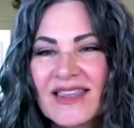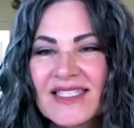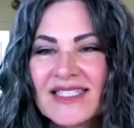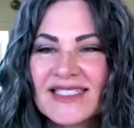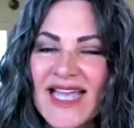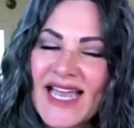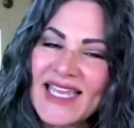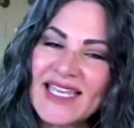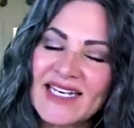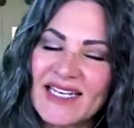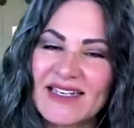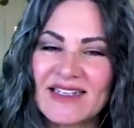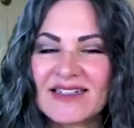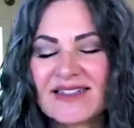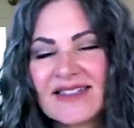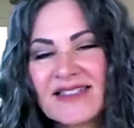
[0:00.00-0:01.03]
The second
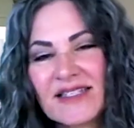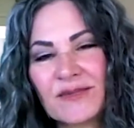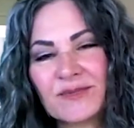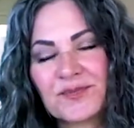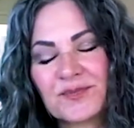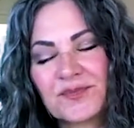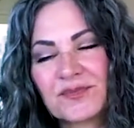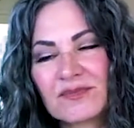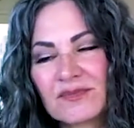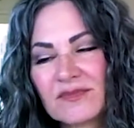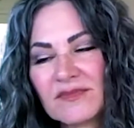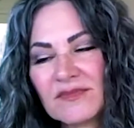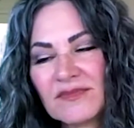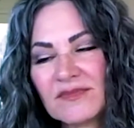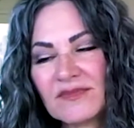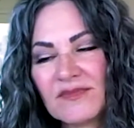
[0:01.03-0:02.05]
is
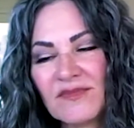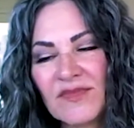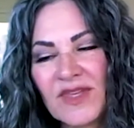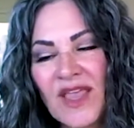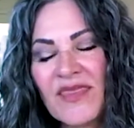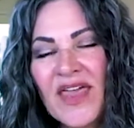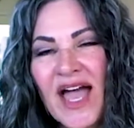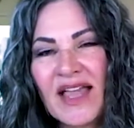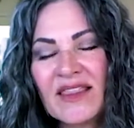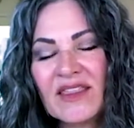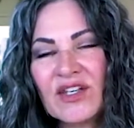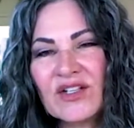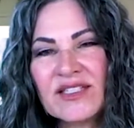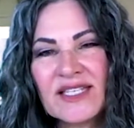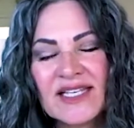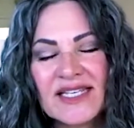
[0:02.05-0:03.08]
that
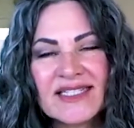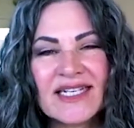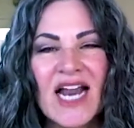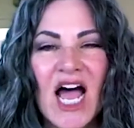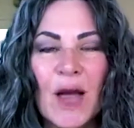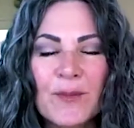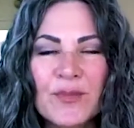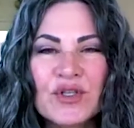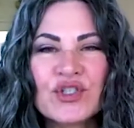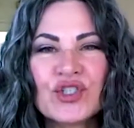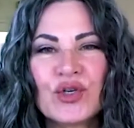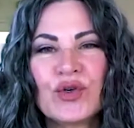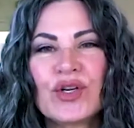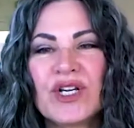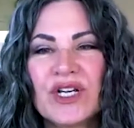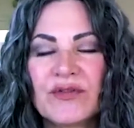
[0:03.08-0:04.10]
there's it's an
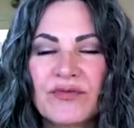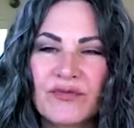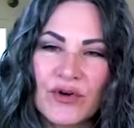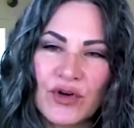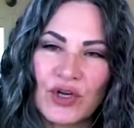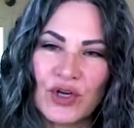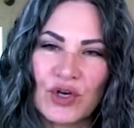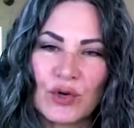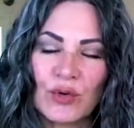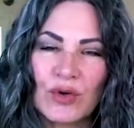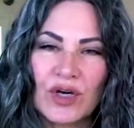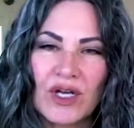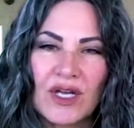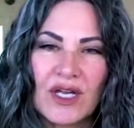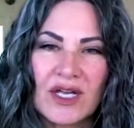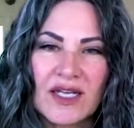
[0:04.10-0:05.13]
opportunity for you
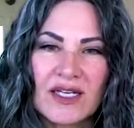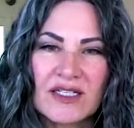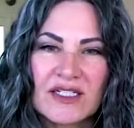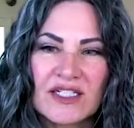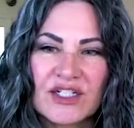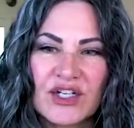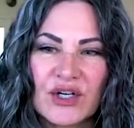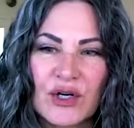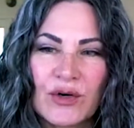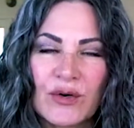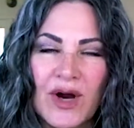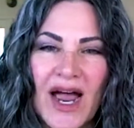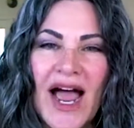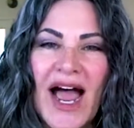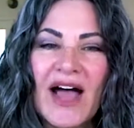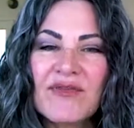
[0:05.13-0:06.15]
to
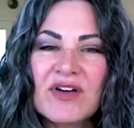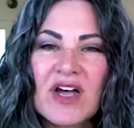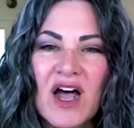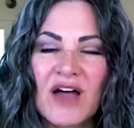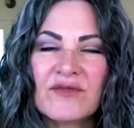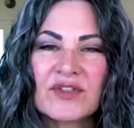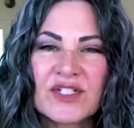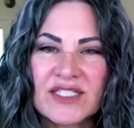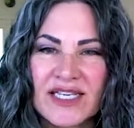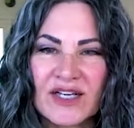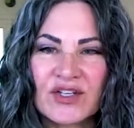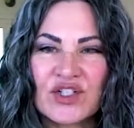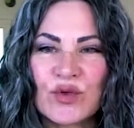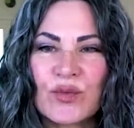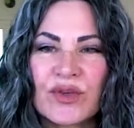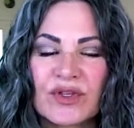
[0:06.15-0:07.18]
have a
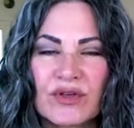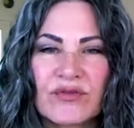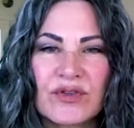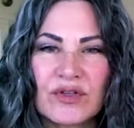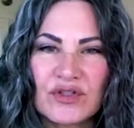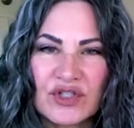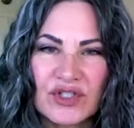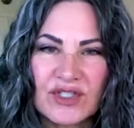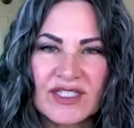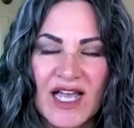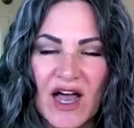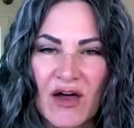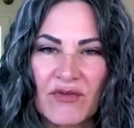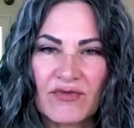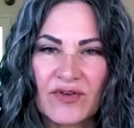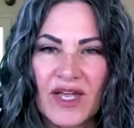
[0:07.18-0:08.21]
conversation with your future
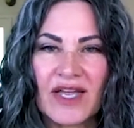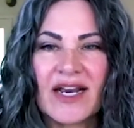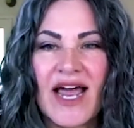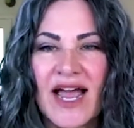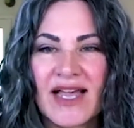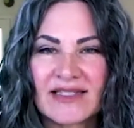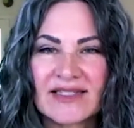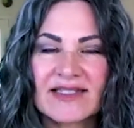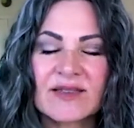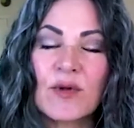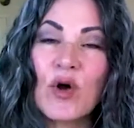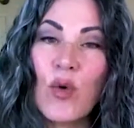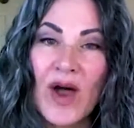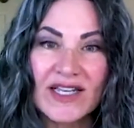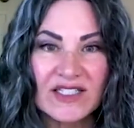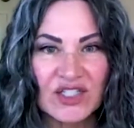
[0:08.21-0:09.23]
self and ask some
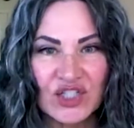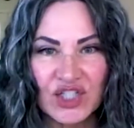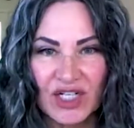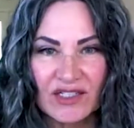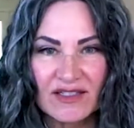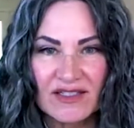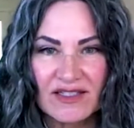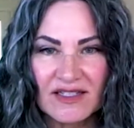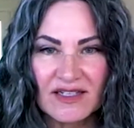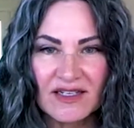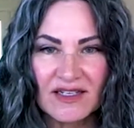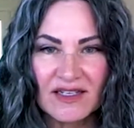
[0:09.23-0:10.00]
questions.